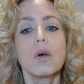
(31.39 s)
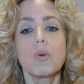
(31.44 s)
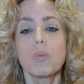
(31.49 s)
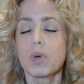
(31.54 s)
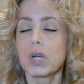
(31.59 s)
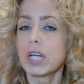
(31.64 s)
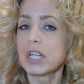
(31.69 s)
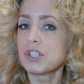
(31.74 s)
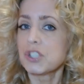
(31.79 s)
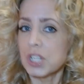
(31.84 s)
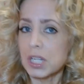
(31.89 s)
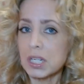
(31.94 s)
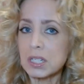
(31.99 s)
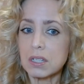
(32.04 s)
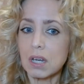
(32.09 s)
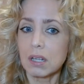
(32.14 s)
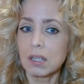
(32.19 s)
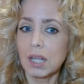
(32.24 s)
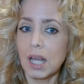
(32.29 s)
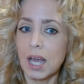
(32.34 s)
When I checked
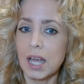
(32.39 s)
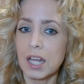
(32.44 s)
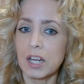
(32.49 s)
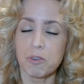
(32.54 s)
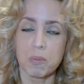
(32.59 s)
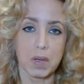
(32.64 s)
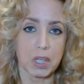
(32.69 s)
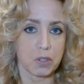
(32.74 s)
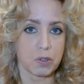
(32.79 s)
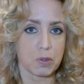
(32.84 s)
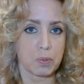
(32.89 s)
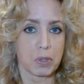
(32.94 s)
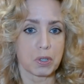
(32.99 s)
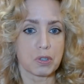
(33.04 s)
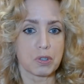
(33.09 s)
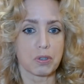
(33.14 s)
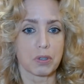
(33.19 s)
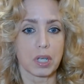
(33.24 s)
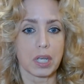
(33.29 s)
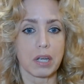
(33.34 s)
online if my used
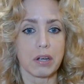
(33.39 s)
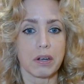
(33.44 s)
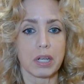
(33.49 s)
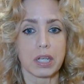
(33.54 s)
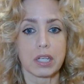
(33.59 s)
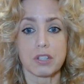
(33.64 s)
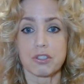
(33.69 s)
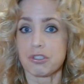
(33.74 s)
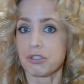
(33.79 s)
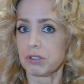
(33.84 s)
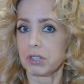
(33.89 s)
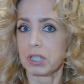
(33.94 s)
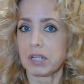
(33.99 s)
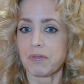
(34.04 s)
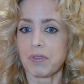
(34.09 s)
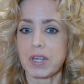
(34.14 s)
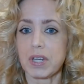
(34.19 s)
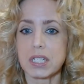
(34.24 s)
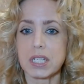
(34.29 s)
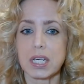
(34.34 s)
bookstore carried it, sure enough
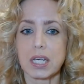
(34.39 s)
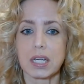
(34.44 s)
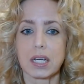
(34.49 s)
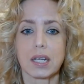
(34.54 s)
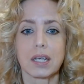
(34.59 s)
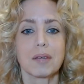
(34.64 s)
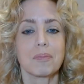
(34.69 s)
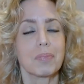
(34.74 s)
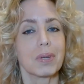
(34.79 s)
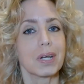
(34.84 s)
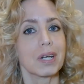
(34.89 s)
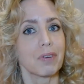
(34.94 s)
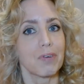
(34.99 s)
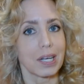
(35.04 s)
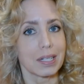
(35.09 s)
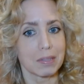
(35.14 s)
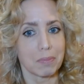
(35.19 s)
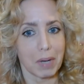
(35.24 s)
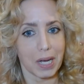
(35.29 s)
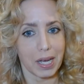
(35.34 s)
they did, but I
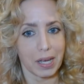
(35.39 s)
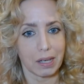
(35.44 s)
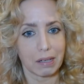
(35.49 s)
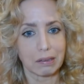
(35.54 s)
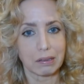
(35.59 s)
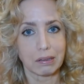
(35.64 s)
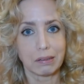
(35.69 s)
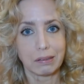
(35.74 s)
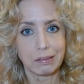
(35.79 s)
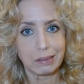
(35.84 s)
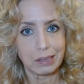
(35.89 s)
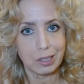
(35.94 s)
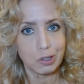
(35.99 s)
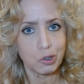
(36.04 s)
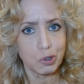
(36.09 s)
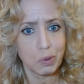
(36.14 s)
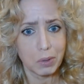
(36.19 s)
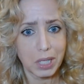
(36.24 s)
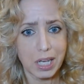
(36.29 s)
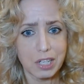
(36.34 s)
forgot to buy it on
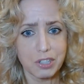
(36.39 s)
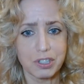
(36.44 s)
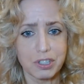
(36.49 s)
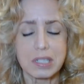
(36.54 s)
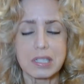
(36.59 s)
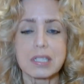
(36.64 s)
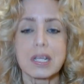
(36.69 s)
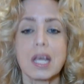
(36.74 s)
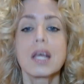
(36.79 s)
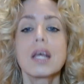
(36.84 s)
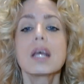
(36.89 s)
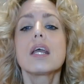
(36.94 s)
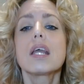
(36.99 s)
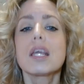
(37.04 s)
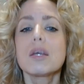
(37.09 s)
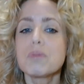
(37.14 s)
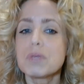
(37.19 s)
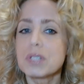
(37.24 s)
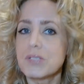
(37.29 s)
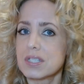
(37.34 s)
two occasions.
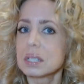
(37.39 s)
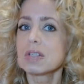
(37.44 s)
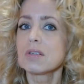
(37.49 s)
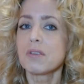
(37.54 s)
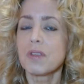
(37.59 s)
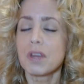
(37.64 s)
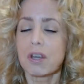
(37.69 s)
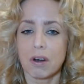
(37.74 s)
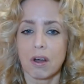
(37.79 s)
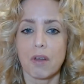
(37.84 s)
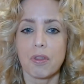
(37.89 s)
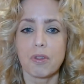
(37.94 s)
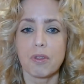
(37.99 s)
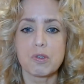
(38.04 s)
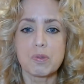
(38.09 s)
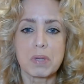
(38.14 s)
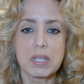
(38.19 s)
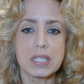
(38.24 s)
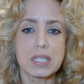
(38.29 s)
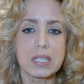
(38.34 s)
It was still there all
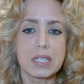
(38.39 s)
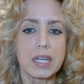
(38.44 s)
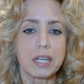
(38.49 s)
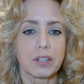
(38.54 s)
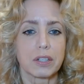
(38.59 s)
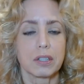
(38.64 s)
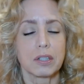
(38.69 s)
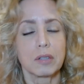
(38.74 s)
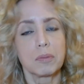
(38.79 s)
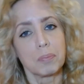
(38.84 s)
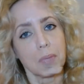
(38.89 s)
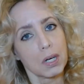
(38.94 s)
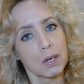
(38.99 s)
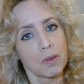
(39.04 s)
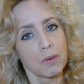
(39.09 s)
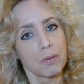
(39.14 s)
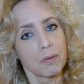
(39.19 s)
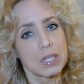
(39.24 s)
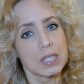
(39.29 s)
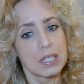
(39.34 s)
those months later. Part
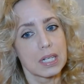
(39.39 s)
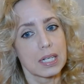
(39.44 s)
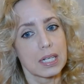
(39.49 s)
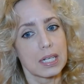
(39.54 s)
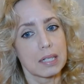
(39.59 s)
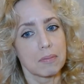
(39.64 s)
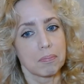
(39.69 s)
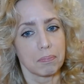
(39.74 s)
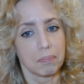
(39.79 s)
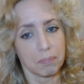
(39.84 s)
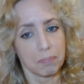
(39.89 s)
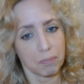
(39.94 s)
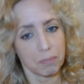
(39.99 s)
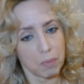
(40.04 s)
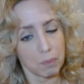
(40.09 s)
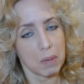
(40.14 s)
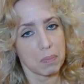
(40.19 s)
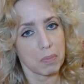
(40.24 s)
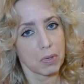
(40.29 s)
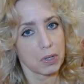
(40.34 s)
of the reason I didn't
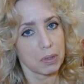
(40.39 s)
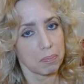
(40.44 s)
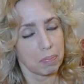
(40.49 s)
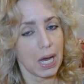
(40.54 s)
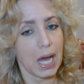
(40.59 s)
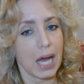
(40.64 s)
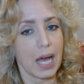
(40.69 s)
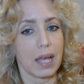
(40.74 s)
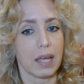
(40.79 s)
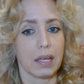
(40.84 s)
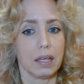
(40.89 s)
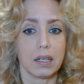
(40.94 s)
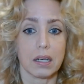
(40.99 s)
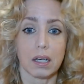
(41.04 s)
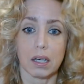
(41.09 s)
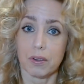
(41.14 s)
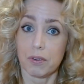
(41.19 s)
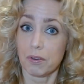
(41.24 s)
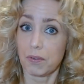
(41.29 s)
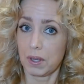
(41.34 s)
remember to buy it,
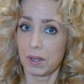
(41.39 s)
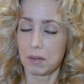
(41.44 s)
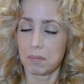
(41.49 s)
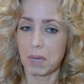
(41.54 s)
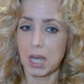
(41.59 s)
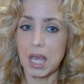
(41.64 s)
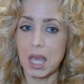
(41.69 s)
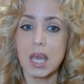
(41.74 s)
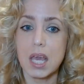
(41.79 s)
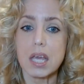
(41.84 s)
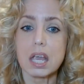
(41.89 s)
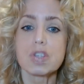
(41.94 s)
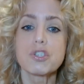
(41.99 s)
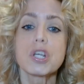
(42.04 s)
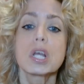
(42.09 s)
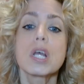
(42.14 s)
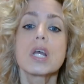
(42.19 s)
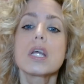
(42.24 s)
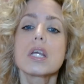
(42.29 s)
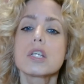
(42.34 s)
other than my
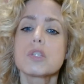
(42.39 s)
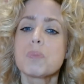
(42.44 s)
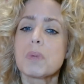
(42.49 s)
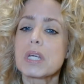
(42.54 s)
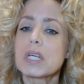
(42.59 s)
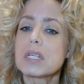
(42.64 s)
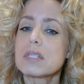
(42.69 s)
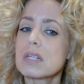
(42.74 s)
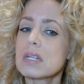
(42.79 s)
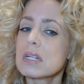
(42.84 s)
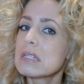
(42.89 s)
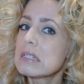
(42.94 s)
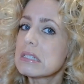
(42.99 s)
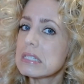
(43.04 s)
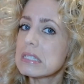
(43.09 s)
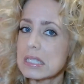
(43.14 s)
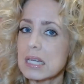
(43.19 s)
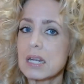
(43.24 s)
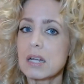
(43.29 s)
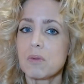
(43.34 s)
age, is because I didn't
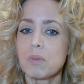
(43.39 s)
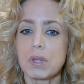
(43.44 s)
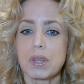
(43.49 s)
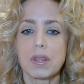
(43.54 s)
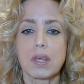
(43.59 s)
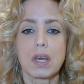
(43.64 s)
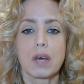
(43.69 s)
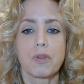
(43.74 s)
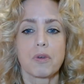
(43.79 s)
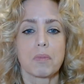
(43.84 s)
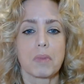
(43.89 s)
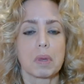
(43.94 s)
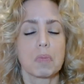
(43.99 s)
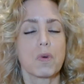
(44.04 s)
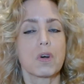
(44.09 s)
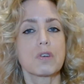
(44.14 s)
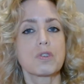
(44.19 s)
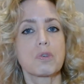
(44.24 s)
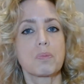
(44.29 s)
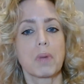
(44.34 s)
set it with the other
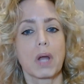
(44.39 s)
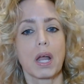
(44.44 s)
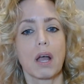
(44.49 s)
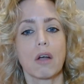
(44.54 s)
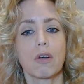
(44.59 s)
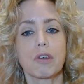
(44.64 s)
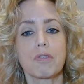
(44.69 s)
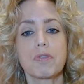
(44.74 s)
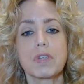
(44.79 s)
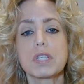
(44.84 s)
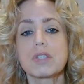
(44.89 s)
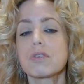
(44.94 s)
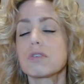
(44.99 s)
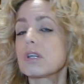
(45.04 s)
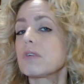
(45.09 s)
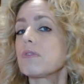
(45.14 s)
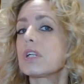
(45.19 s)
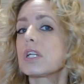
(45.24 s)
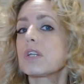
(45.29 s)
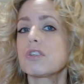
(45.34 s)
memoirs or biographies or
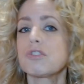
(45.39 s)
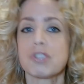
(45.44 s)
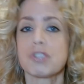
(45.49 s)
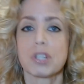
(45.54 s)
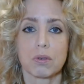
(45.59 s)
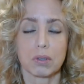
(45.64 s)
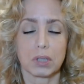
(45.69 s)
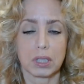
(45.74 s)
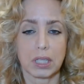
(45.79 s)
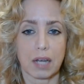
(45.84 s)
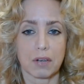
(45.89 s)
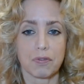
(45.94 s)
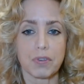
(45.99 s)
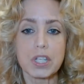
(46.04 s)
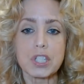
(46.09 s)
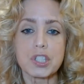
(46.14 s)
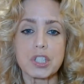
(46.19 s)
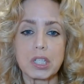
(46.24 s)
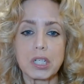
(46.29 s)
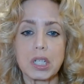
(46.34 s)
even in the general
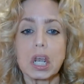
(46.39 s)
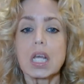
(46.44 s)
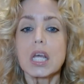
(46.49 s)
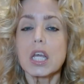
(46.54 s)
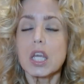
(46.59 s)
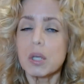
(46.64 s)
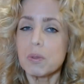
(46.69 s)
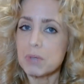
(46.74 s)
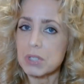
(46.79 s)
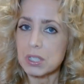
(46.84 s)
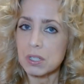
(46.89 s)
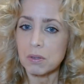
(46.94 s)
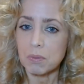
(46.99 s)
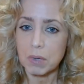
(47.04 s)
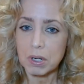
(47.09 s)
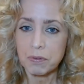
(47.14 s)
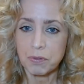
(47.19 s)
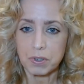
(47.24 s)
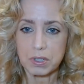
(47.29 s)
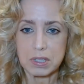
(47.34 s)
nonfiction. It was in the
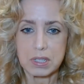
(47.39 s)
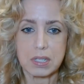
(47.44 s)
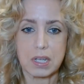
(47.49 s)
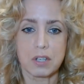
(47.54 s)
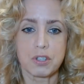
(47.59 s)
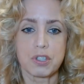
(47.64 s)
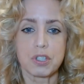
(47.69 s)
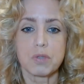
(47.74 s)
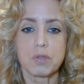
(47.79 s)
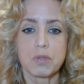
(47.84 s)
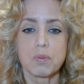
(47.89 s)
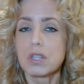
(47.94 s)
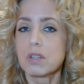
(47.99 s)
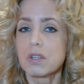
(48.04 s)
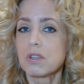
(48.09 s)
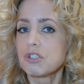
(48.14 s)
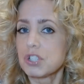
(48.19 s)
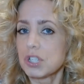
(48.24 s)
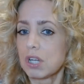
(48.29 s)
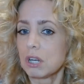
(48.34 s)
reference section within
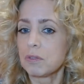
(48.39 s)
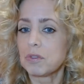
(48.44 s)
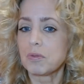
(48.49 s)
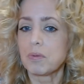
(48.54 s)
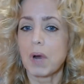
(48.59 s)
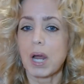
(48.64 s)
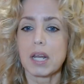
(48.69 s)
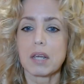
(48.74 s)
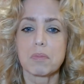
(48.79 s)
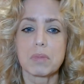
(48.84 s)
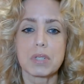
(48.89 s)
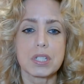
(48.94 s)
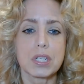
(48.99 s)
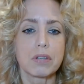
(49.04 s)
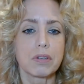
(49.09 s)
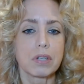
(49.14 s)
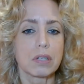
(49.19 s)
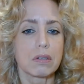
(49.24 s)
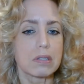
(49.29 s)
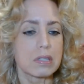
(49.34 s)
the shelf of writing
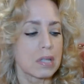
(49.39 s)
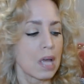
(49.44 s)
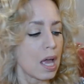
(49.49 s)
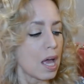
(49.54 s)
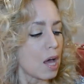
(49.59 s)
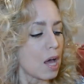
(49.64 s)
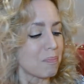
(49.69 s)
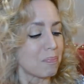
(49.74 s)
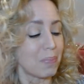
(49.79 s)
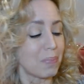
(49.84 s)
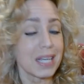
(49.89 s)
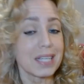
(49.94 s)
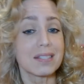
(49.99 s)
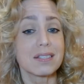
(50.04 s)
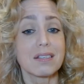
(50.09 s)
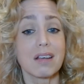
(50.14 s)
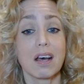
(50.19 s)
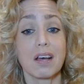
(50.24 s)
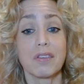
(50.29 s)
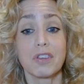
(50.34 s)
materials.
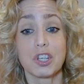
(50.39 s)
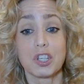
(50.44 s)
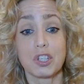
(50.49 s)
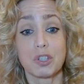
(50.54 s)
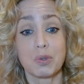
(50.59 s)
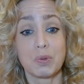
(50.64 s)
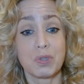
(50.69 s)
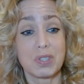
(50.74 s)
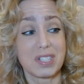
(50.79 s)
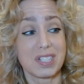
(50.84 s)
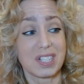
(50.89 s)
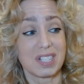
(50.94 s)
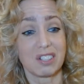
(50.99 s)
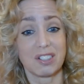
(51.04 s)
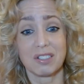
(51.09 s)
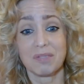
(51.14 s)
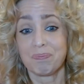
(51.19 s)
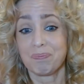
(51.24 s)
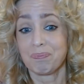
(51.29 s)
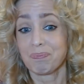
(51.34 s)
Based on the U
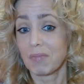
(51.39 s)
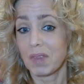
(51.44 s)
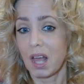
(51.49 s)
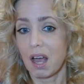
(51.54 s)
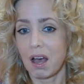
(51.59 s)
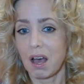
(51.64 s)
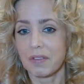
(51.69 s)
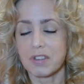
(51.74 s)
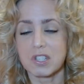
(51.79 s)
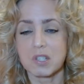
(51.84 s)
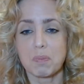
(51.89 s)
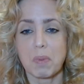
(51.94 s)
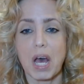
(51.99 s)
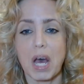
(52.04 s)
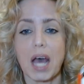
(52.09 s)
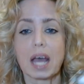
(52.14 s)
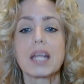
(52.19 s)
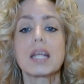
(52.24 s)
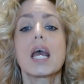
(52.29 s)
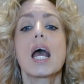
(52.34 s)
sticker on the
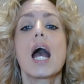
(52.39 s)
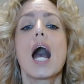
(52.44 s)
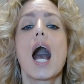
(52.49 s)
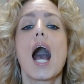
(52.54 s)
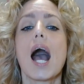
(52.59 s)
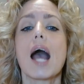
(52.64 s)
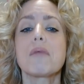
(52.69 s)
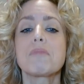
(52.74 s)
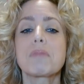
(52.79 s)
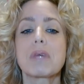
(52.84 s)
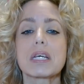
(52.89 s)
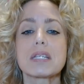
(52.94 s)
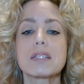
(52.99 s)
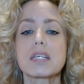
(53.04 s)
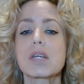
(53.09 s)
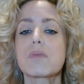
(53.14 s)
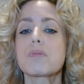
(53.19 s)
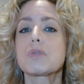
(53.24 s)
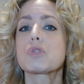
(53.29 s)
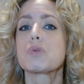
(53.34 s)
spine, I'm
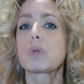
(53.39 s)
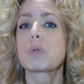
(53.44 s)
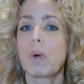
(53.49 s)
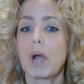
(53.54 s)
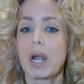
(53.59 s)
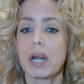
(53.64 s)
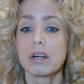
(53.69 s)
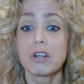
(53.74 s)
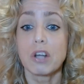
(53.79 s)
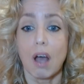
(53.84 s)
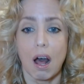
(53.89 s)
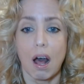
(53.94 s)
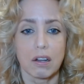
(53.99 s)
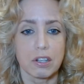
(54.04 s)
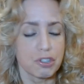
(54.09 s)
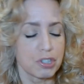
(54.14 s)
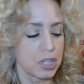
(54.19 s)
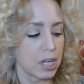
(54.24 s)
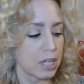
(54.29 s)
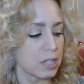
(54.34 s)
guessing it was a required
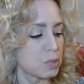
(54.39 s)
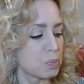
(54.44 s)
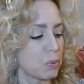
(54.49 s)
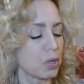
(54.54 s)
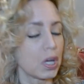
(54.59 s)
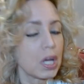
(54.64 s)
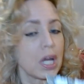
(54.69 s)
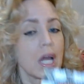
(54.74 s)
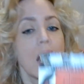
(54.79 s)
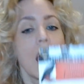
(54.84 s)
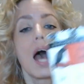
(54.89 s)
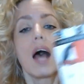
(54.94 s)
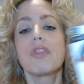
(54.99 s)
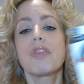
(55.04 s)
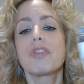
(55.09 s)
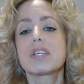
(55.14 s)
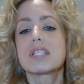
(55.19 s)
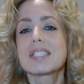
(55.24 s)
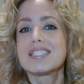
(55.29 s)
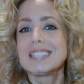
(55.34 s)
college textbook.
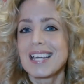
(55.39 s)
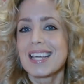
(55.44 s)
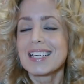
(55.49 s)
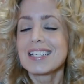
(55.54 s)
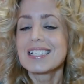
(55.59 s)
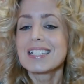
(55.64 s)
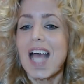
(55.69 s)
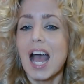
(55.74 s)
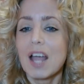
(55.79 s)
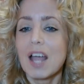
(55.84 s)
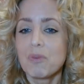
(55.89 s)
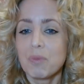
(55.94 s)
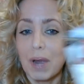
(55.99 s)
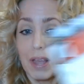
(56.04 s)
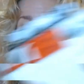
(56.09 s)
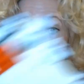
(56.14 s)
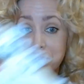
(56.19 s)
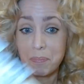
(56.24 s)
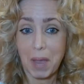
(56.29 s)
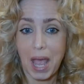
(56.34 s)
The second I
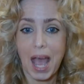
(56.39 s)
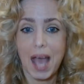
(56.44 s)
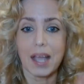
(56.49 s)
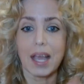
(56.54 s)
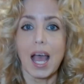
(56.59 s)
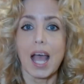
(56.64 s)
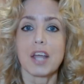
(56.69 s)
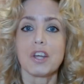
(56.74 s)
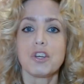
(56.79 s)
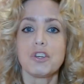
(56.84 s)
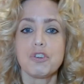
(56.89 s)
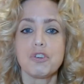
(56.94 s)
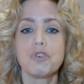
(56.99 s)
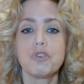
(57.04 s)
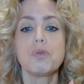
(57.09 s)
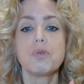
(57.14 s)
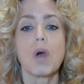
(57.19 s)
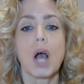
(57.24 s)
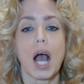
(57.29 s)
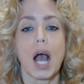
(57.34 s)
read the back, I
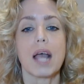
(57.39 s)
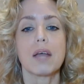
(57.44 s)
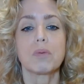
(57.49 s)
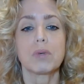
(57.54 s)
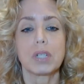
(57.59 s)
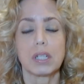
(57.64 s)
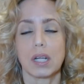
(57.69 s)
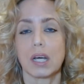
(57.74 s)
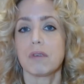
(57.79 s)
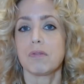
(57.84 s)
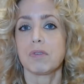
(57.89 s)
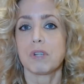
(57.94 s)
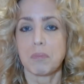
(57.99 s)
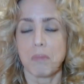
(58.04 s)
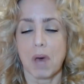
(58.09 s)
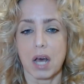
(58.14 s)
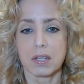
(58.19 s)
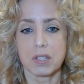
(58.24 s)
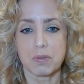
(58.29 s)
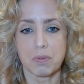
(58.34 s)
knew I would love
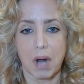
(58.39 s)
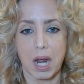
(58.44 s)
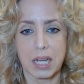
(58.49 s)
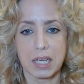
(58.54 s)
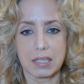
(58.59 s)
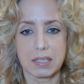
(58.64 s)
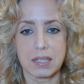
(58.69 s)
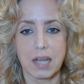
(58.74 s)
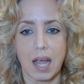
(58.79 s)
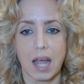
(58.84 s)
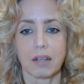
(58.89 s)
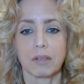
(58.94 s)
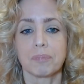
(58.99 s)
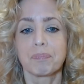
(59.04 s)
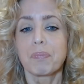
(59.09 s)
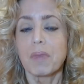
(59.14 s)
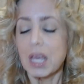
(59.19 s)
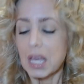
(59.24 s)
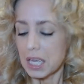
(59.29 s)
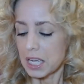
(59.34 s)
Lamott's writing style.
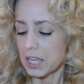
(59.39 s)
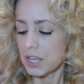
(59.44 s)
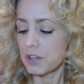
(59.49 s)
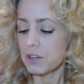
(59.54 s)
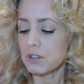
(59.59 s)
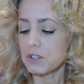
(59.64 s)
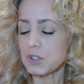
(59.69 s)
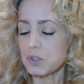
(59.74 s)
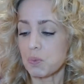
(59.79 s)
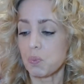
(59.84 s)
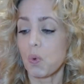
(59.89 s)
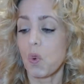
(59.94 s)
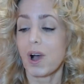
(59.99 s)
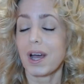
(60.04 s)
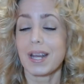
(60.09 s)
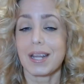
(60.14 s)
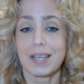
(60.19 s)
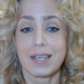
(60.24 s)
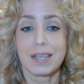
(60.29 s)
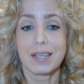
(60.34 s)
Here's
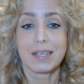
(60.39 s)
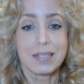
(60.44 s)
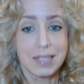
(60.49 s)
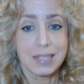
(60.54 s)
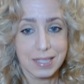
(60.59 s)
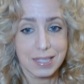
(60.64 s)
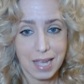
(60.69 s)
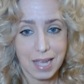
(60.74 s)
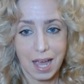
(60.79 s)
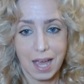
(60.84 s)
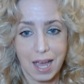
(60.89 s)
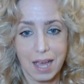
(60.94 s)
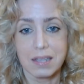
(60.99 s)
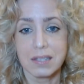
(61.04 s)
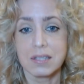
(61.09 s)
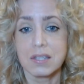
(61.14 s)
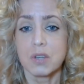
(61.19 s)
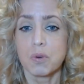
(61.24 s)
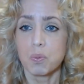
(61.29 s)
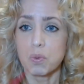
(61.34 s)
what it
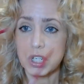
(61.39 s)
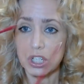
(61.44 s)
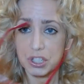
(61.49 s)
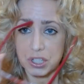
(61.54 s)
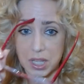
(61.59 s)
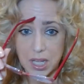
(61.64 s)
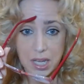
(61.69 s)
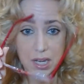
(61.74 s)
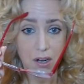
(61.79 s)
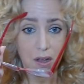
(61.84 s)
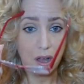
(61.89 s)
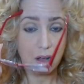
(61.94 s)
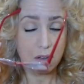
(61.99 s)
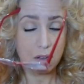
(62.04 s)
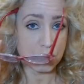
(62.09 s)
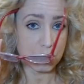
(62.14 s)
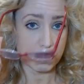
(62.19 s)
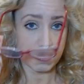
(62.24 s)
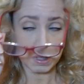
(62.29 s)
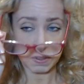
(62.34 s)
says, which then
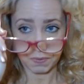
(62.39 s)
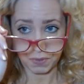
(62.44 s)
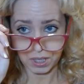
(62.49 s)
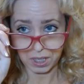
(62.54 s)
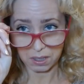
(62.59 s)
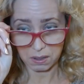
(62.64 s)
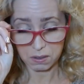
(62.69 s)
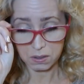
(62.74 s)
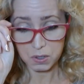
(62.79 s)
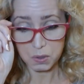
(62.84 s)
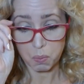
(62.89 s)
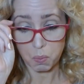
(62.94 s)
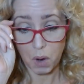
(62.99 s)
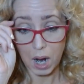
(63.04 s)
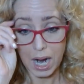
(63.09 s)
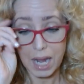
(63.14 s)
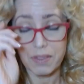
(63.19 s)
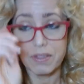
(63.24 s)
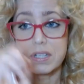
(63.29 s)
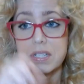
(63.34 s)
also reveals
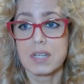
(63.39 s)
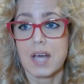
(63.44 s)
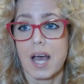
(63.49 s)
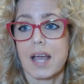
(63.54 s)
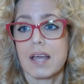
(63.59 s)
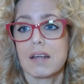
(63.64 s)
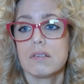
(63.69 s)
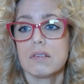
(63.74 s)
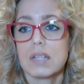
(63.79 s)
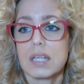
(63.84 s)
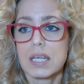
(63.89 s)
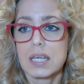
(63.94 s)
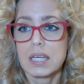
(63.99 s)
why the title